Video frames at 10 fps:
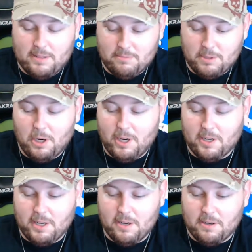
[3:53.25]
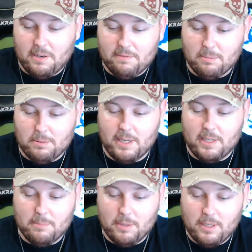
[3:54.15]
We hired it out enough to play it,
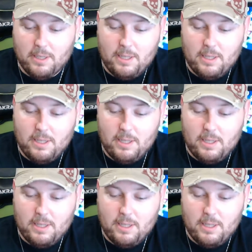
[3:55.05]
but